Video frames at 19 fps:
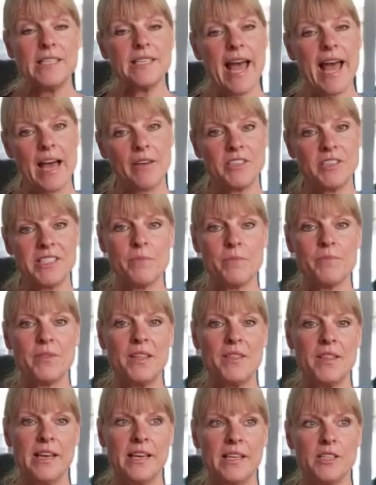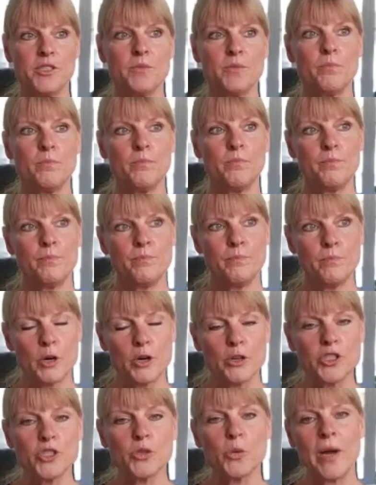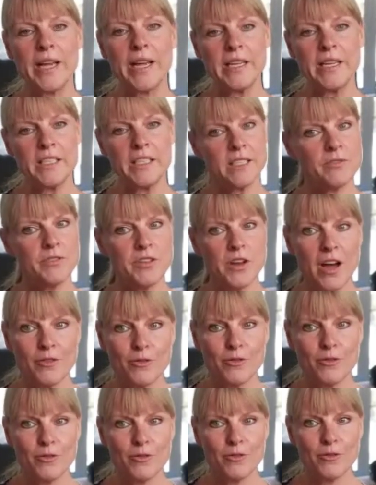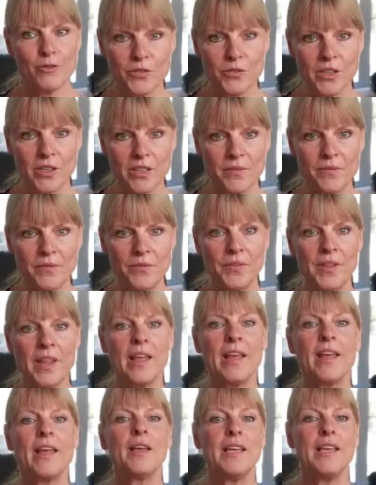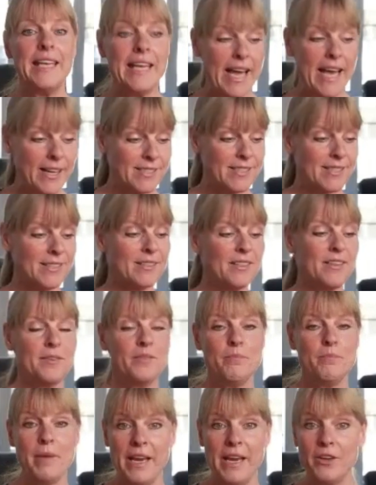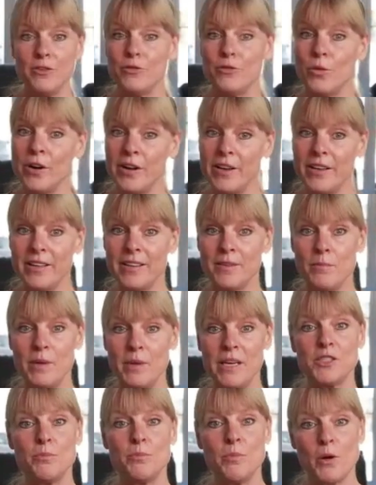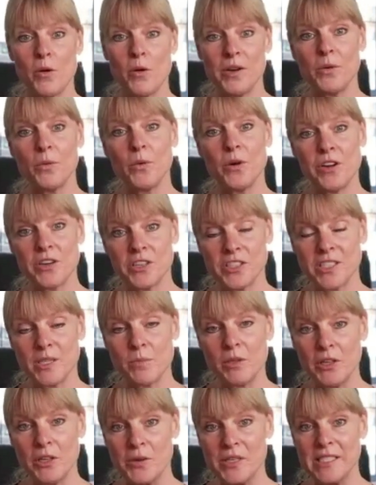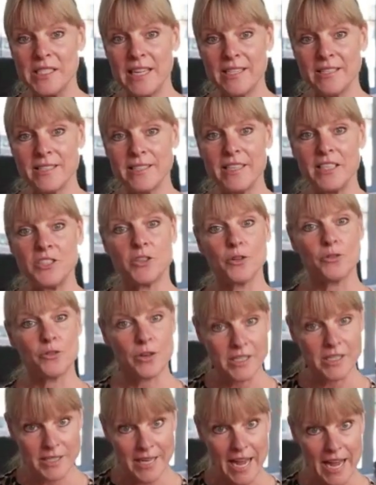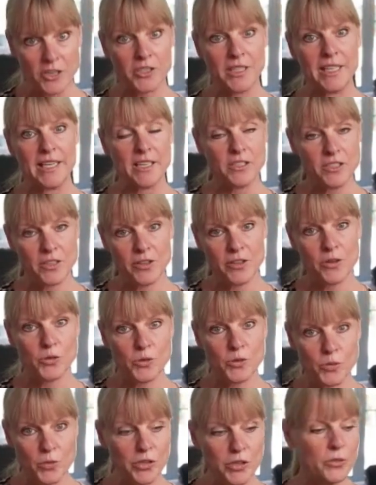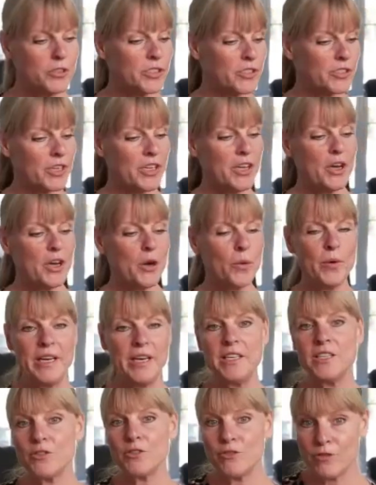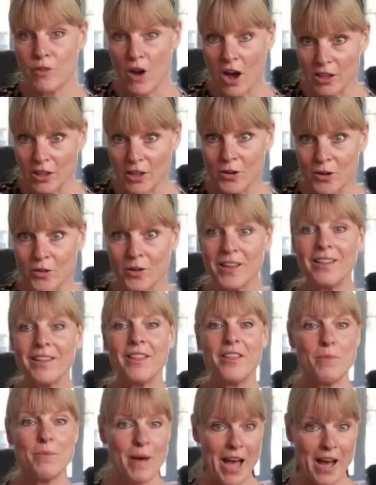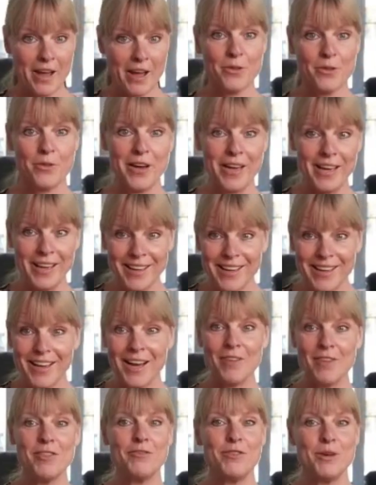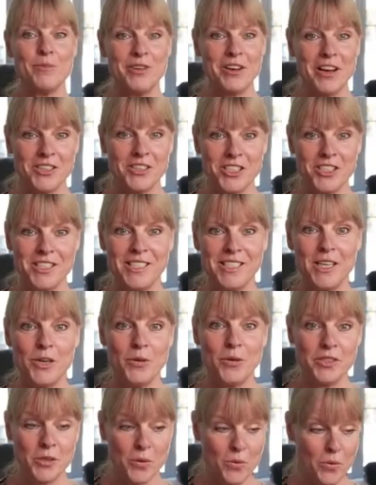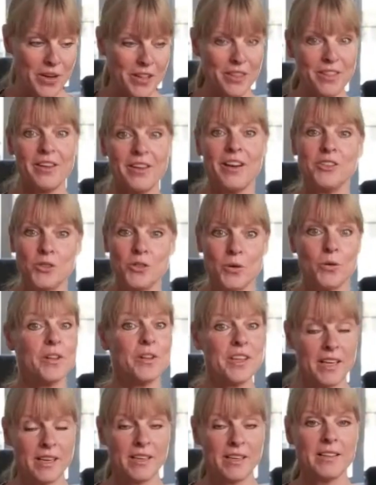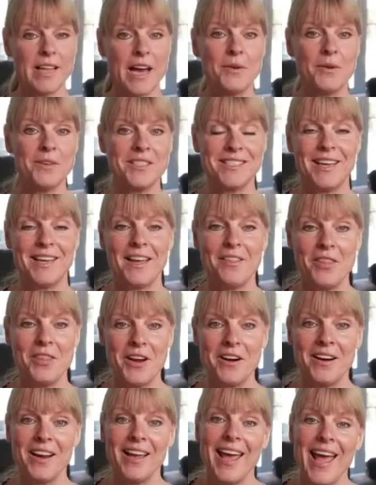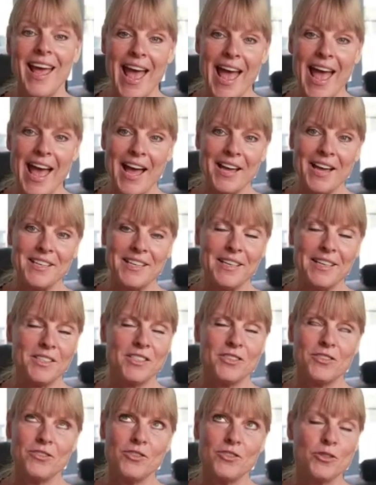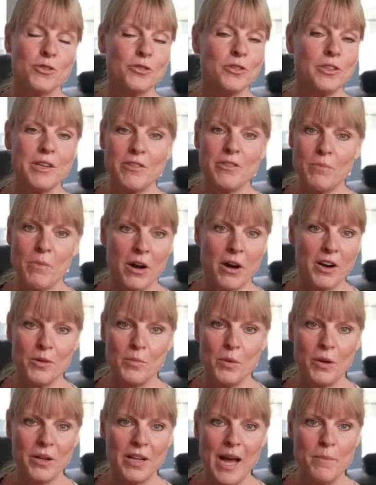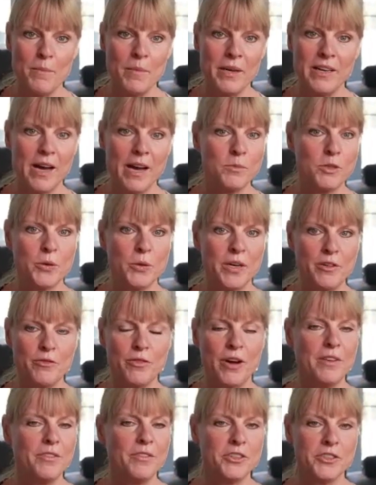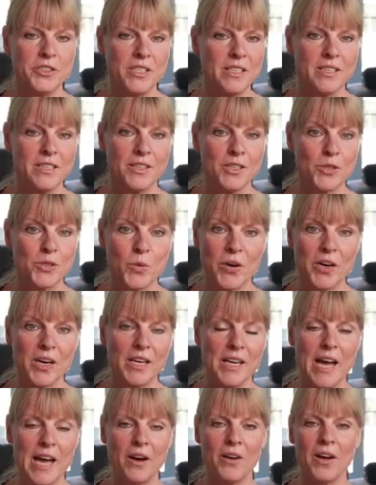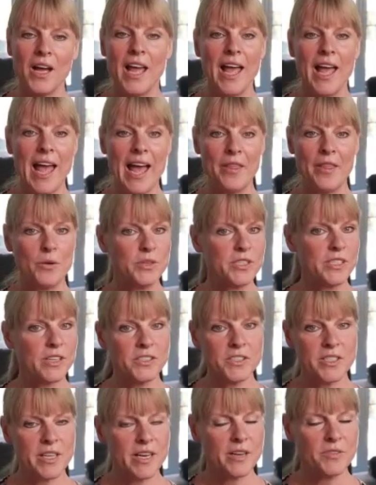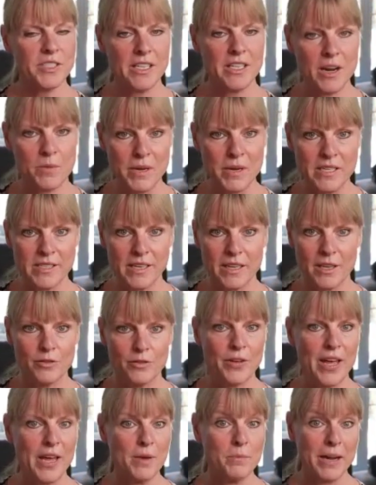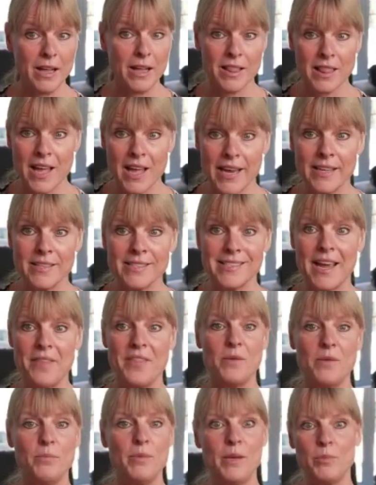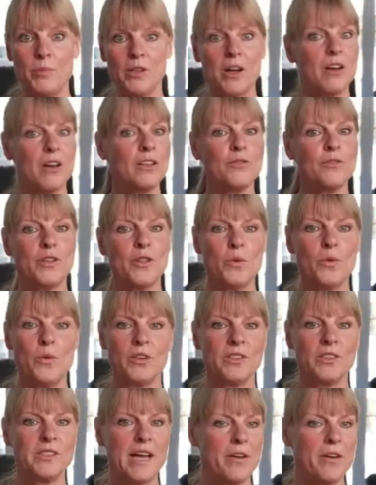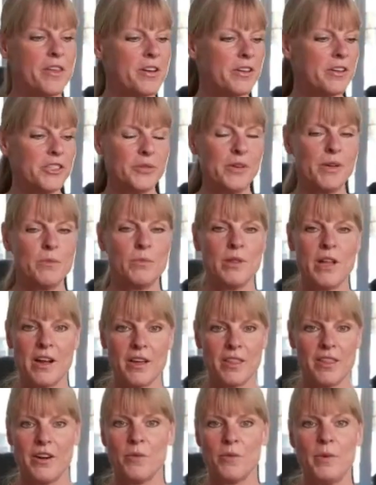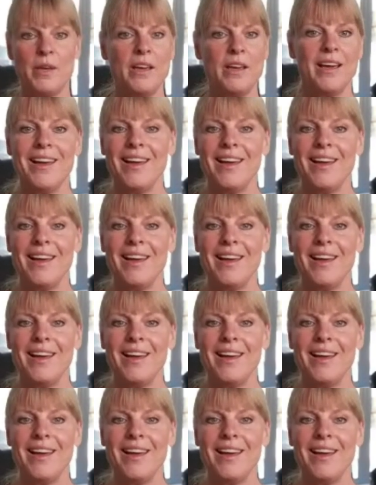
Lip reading: have something that is persuasive, not forceful, yet made of wood, because bone and wood are similar in density. So for us to actually get to those roots, we need to follow the pathway of the Fibonacci sequence with a tool that can allow us to get there. And it's truly remarkable. I mean, I'm 25 years into this work now, and the results that I've seen on myself and my clients, and then people all over the world now that are doing block therapy,